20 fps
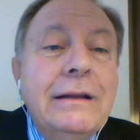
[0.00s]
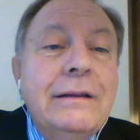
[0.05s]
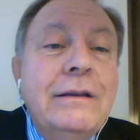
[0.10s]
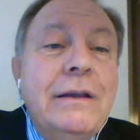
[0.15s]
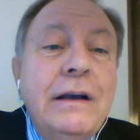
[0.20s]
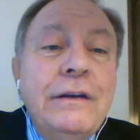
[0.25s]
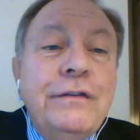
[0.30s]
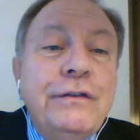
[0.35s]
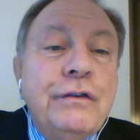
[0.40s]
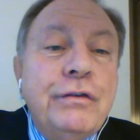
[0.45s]

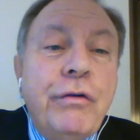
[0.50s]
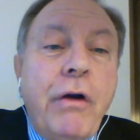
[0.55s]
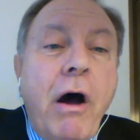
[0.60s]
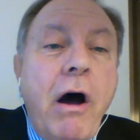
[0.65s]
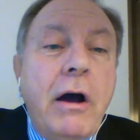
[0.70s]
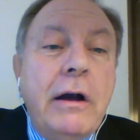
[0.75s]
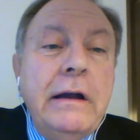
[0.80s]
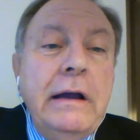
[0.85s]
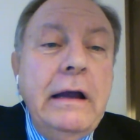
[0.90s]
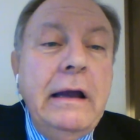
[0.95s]

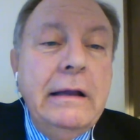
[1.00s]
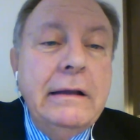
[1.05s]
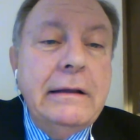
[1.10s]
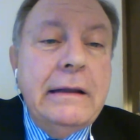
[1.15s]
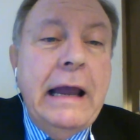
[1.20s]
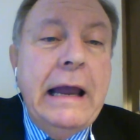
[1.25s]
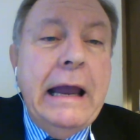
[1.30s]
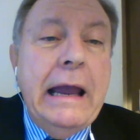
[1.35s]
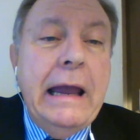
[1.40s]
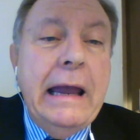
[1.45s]
destroy
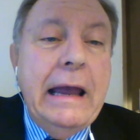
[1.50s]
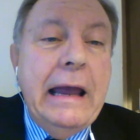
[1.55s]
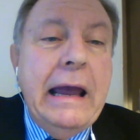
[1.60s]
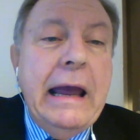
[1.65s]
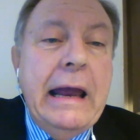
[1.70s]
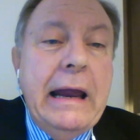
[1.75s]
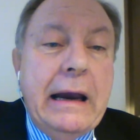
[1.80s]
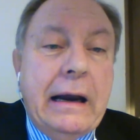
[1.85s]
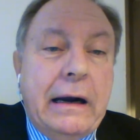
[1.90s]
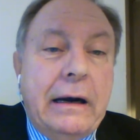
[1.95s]
the
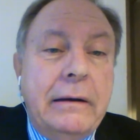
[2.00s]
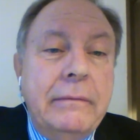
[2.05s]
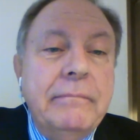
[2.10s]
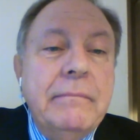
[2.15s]
air,